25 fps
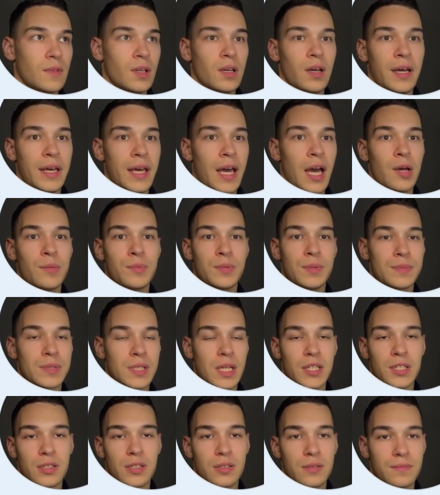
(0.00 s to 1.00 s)
AI
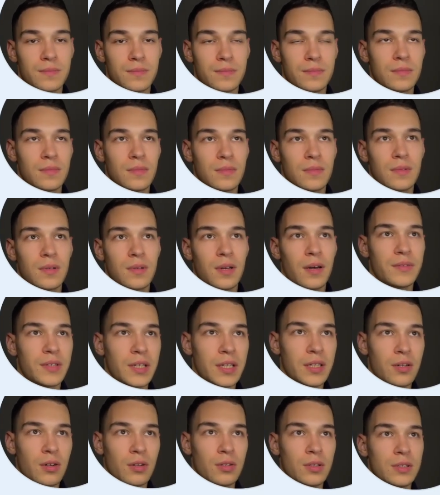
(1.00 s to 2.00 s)
optimization, how they
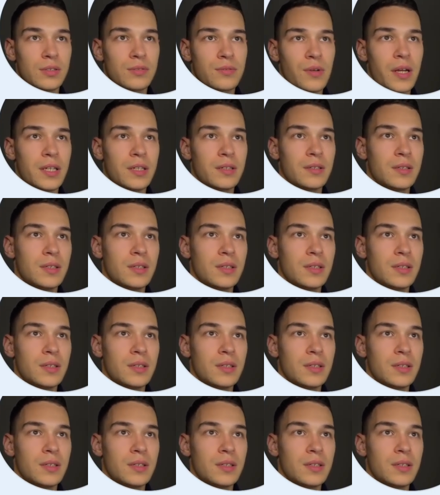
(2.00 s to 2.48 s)
call it, right?